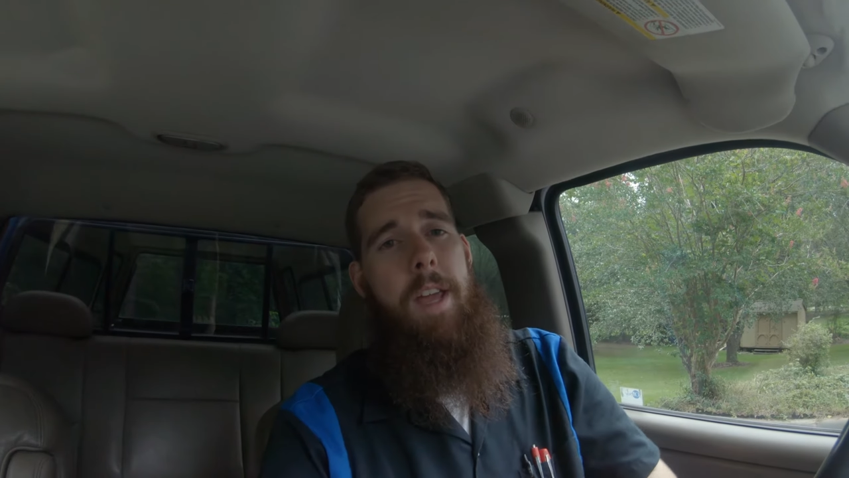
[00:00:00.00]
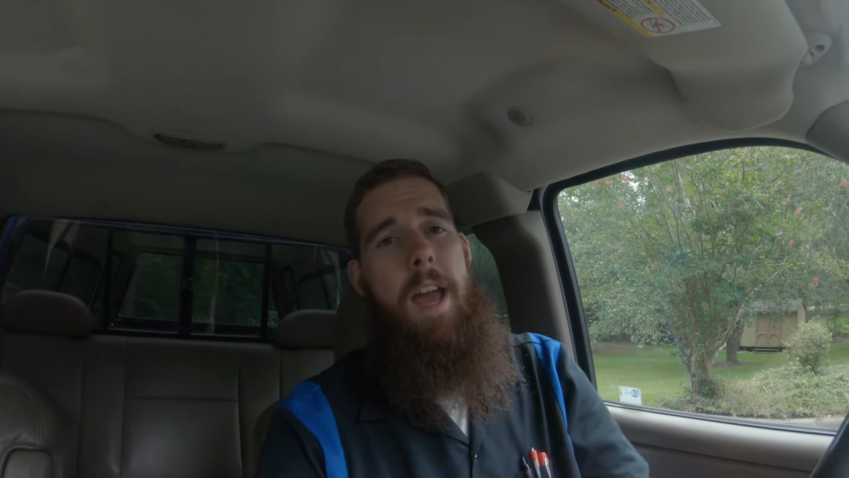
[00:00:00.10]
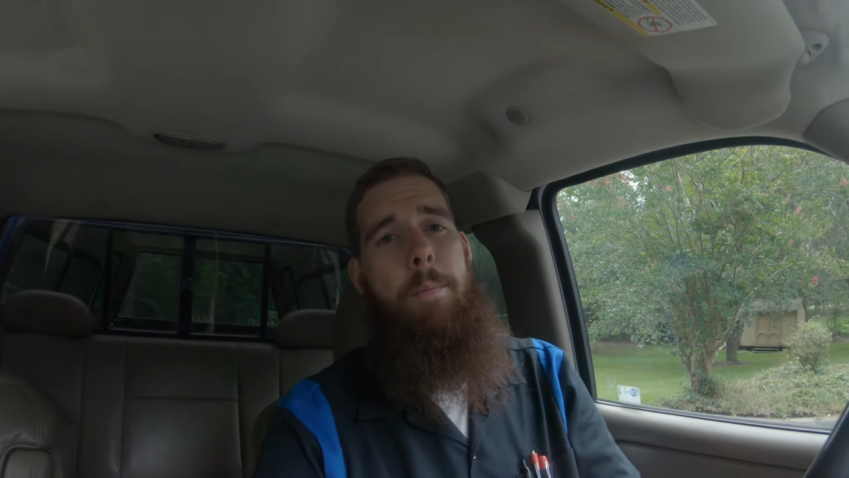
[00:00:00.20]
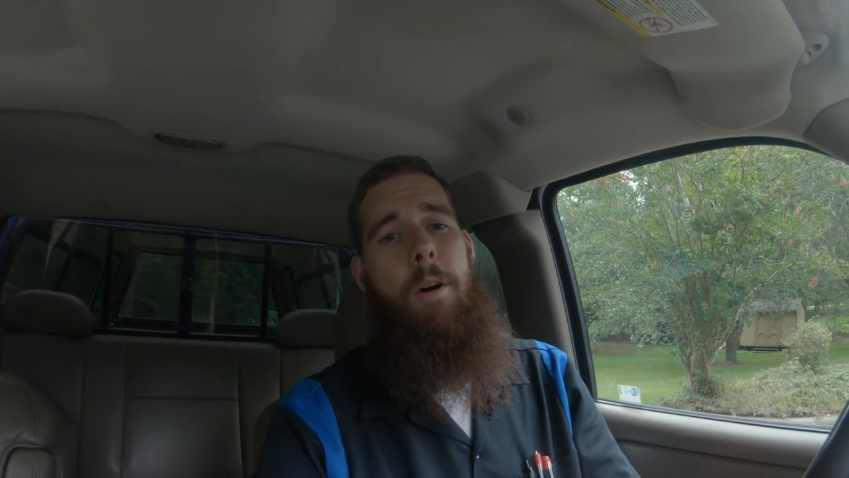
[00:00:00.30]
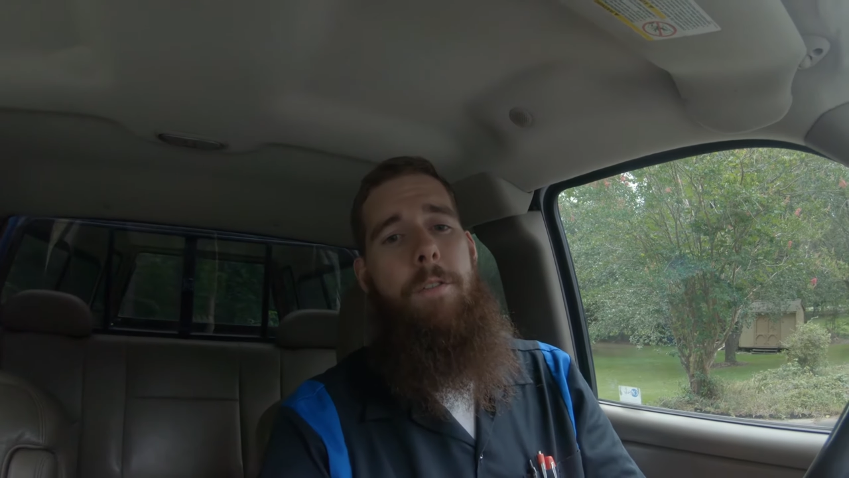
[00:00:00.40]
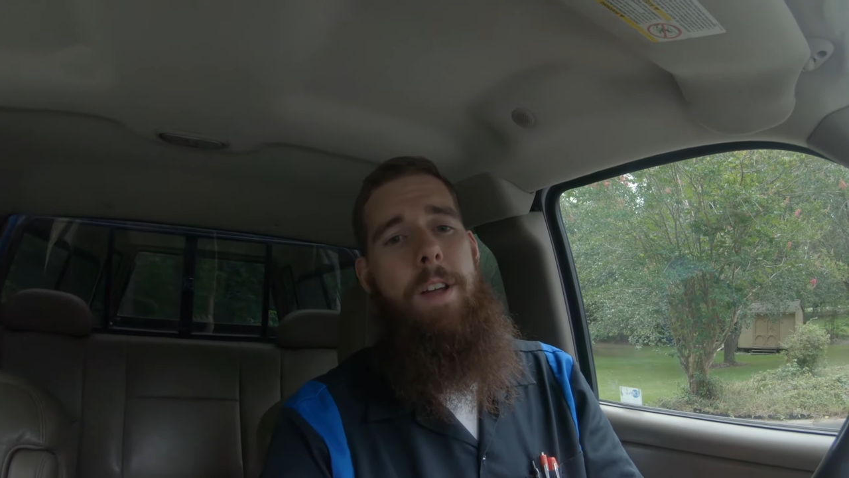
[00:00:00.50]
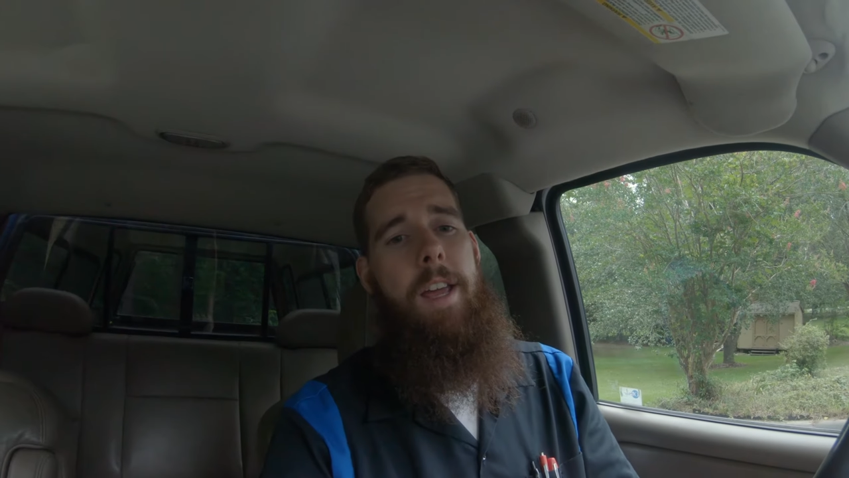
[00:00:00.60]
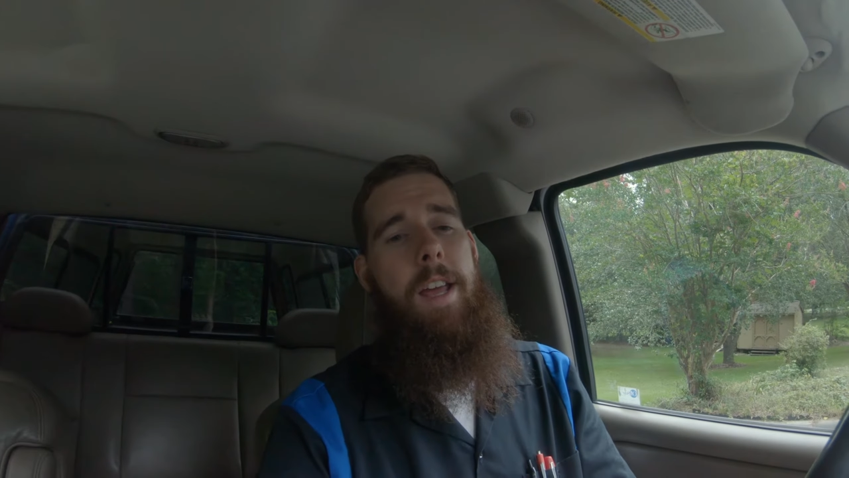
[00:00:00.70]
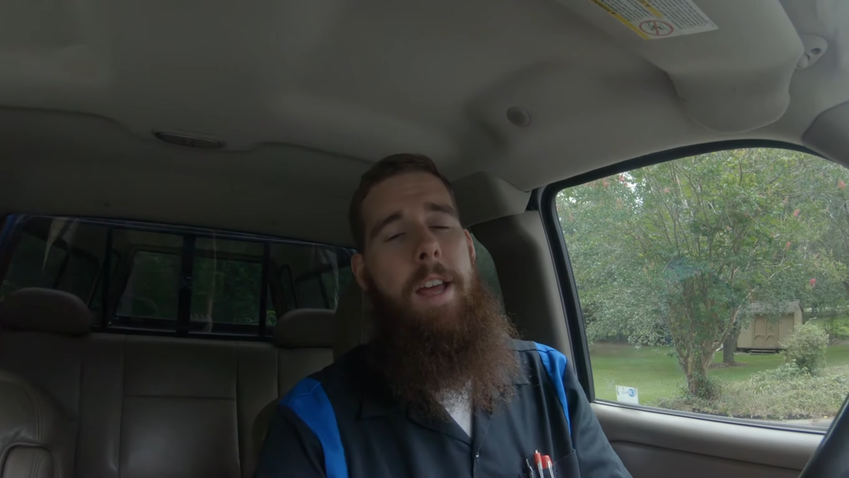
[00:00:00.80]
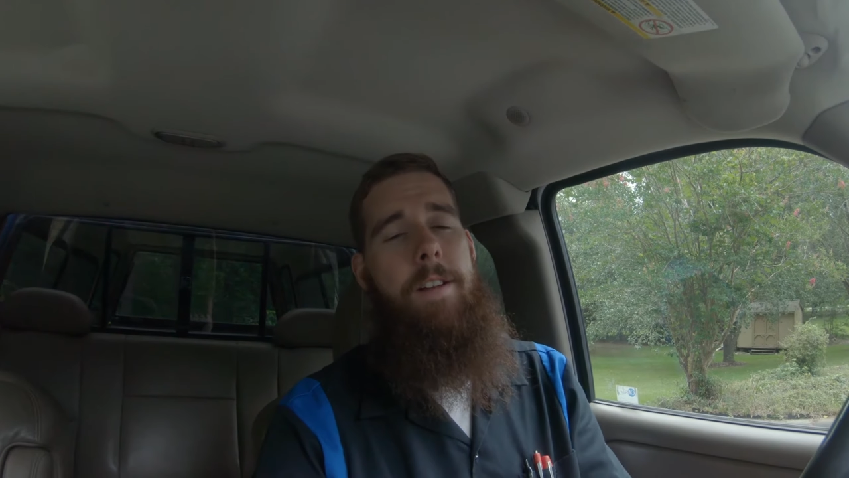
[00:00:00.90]
the cap off
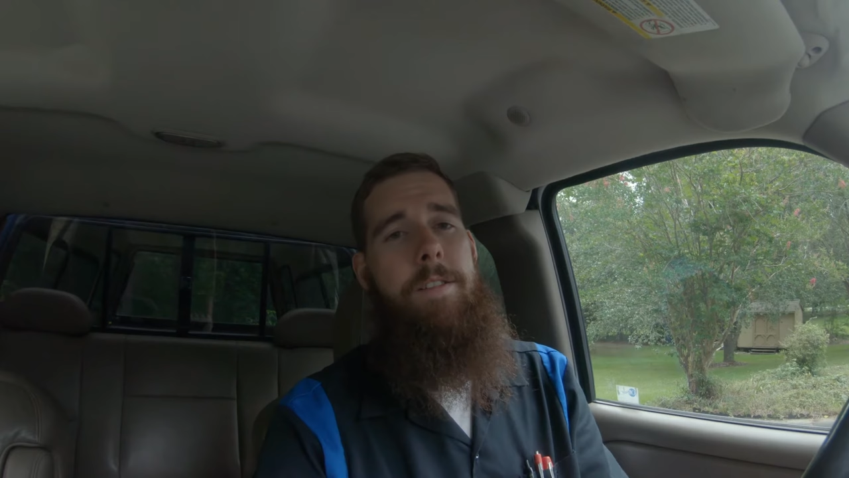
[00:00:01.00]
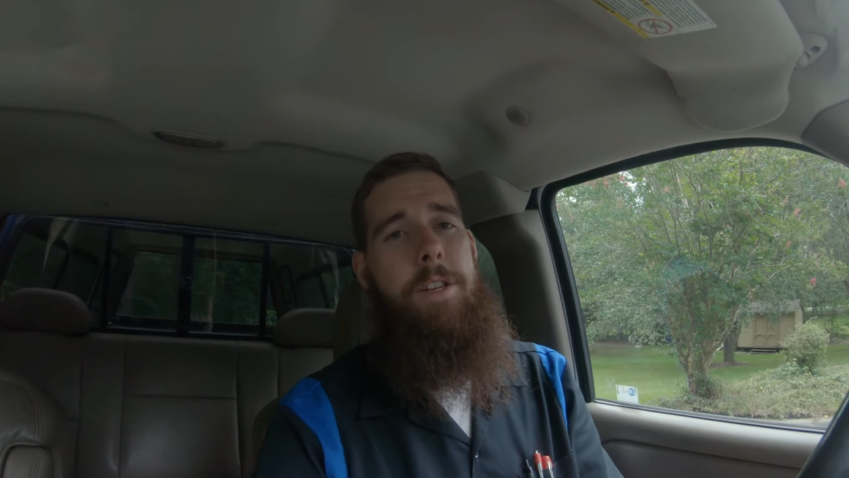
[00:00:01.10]
again,